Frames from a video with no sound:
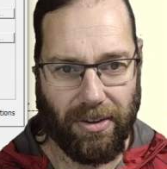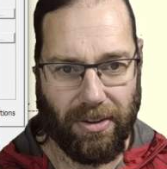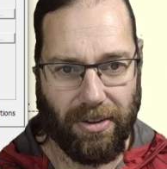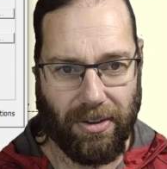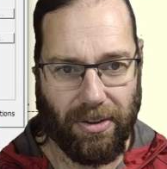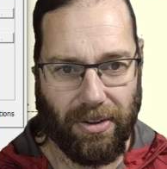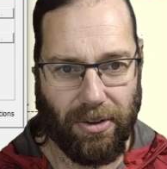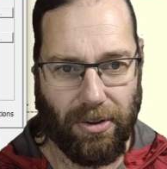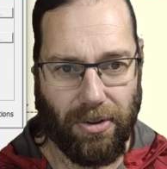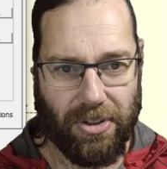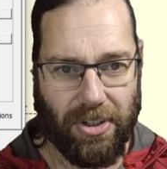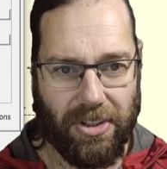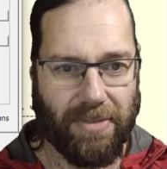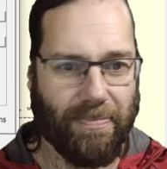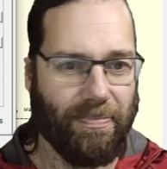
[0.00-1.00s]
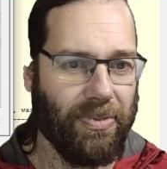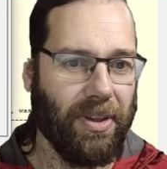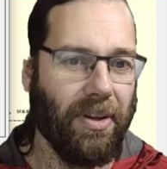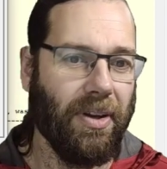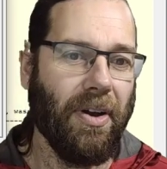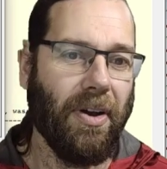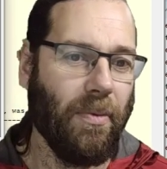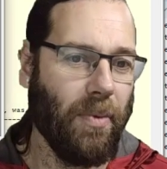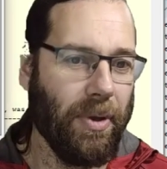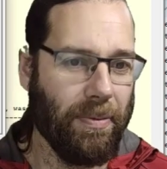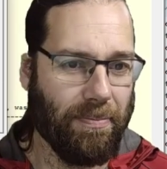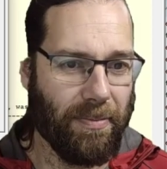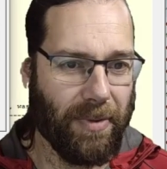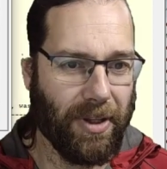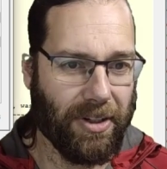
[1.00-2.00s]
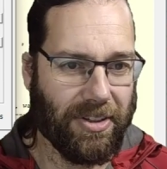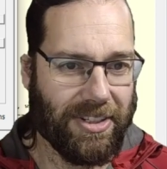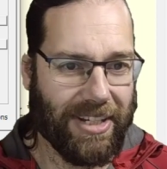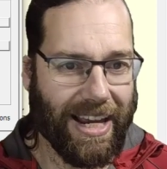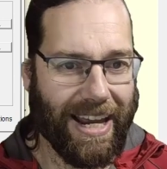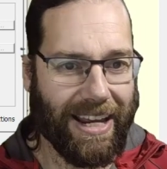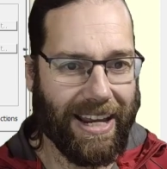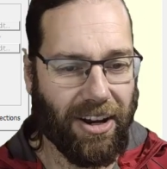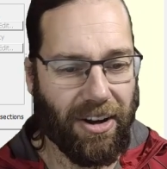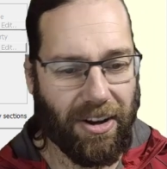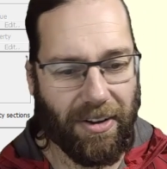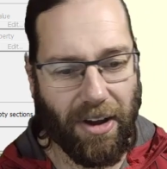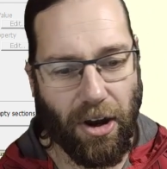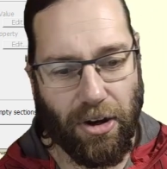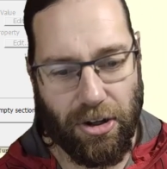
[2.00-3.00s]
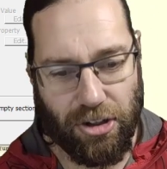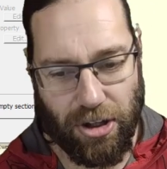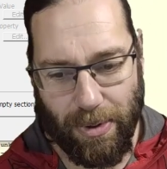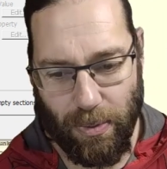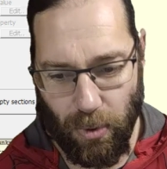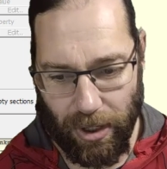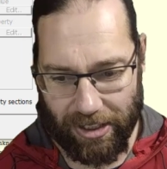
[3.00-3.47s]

uses, we can say only show me warnings.